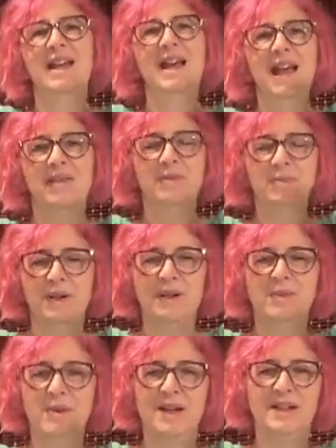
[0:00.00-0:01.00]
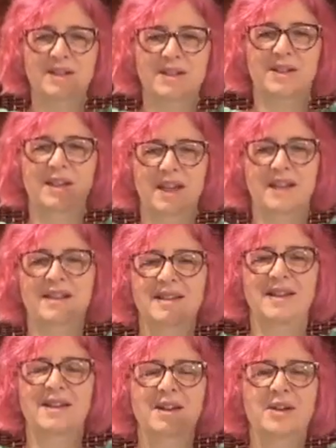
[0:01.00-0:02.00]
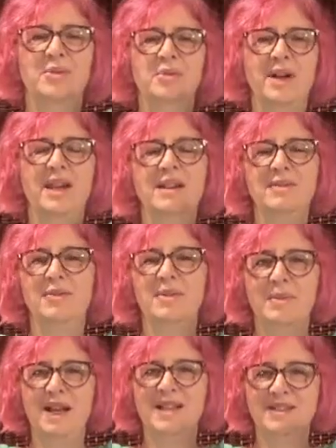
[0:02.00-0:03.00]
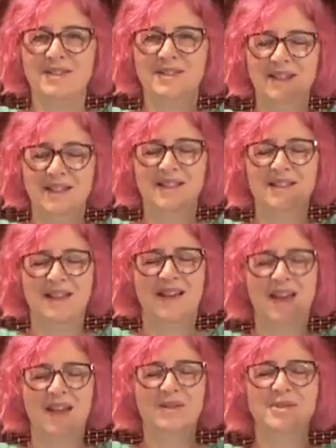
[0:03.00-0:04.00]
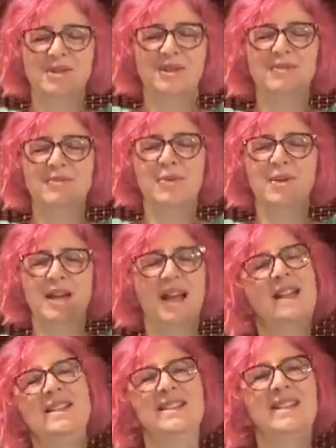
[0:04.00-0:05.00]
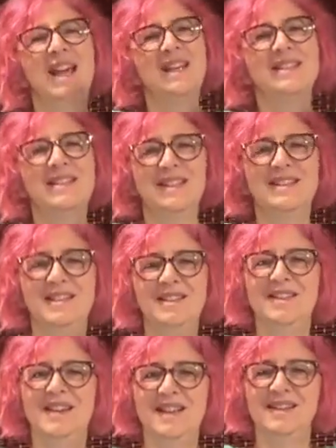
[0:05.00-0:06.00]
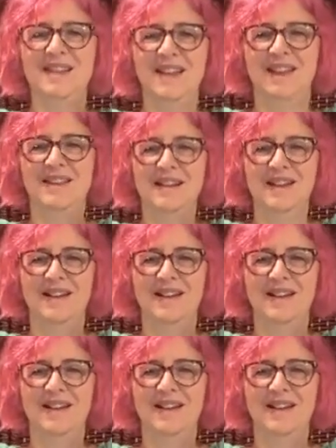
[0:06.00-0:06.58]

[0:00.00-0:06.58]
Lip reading: Everybody wanting to get ready for Master Lynn's energy forecast. Yes, let's do that together.